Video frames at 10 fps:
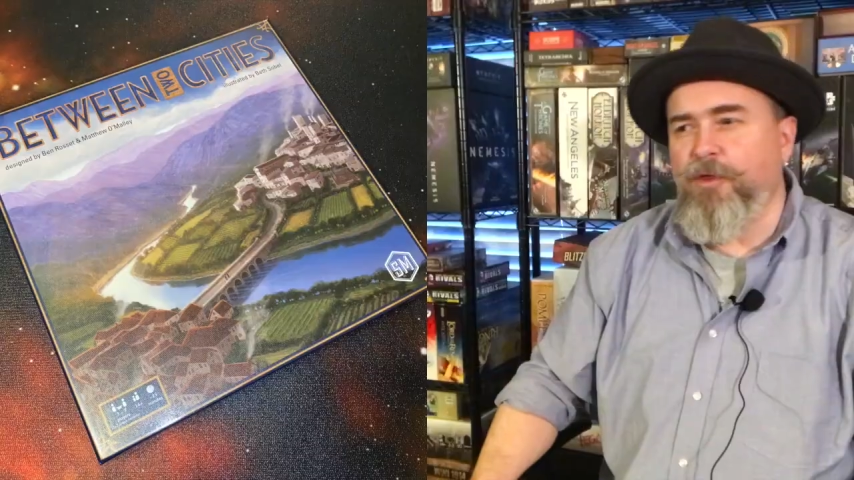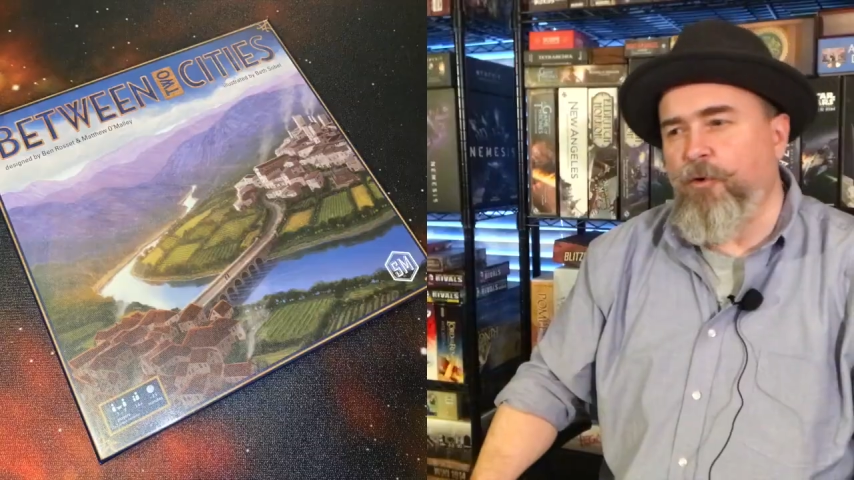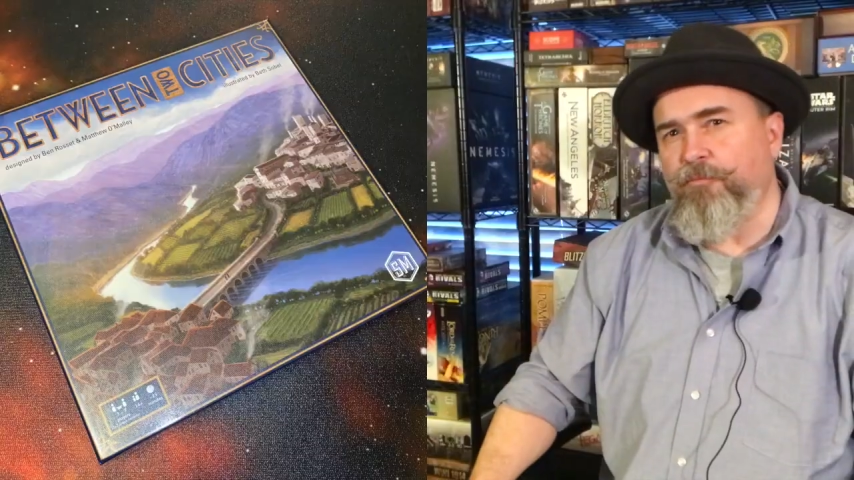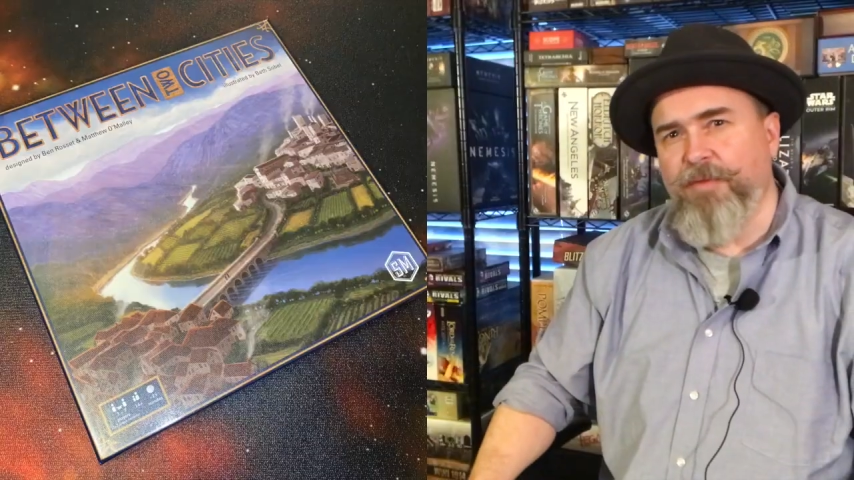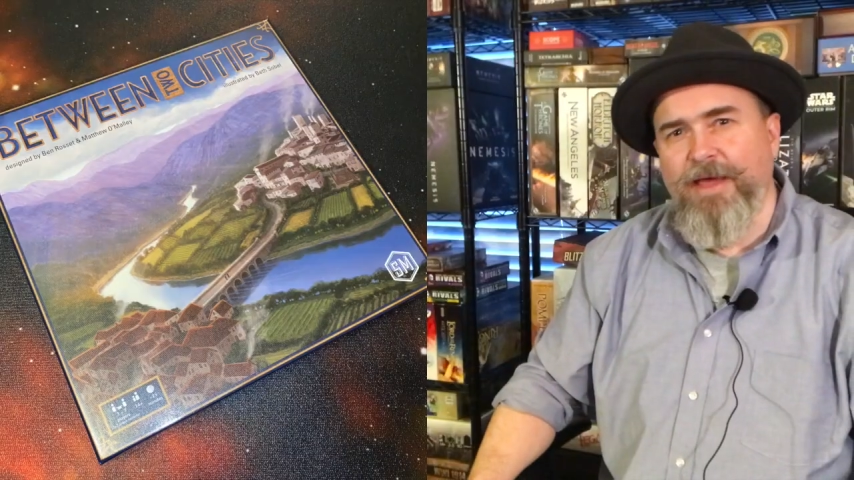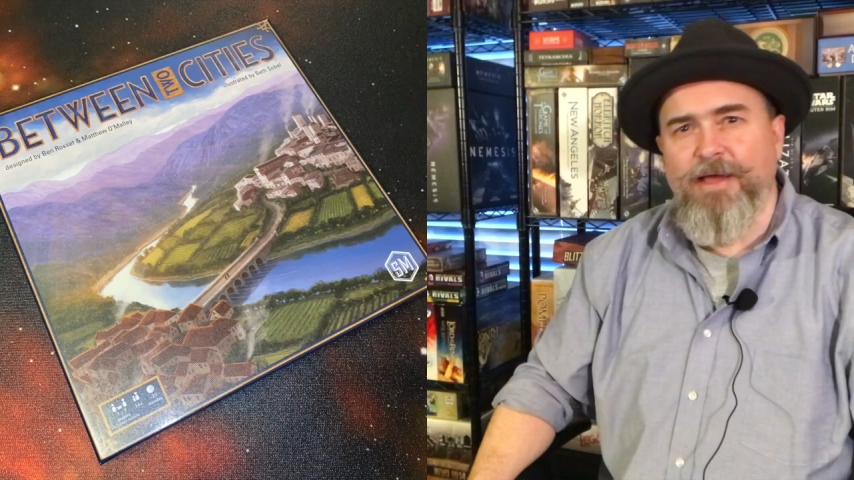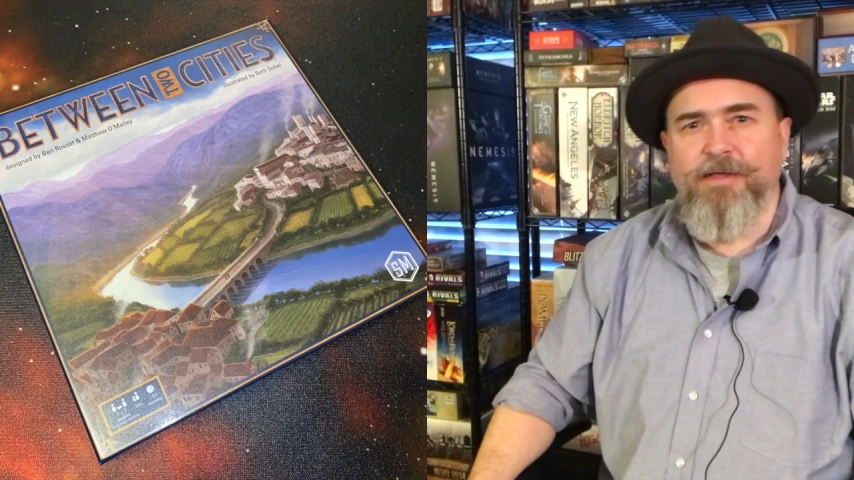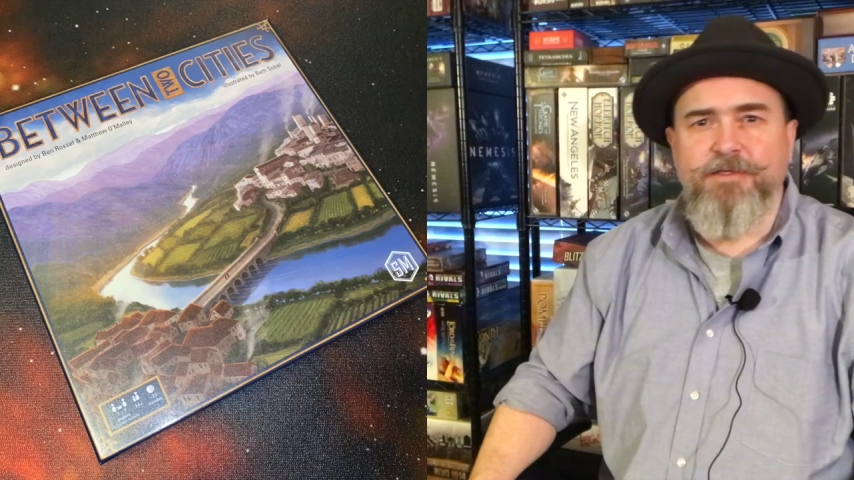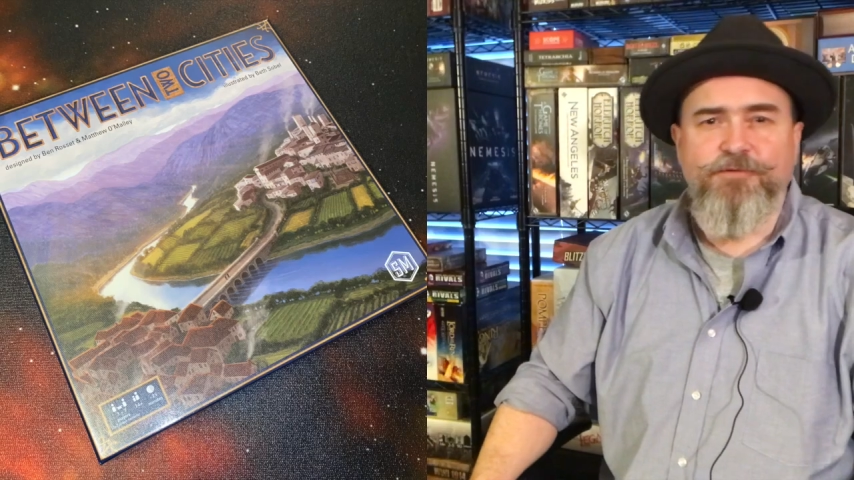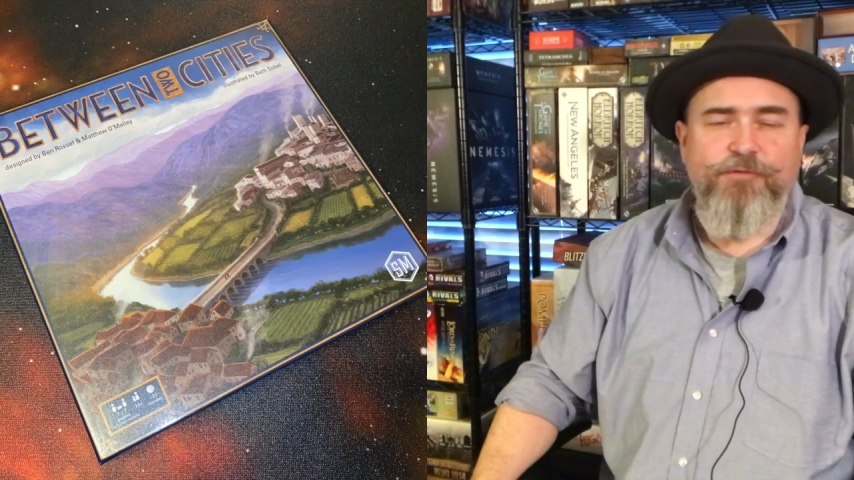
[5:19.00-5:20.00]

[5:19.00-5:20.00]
you know, beds,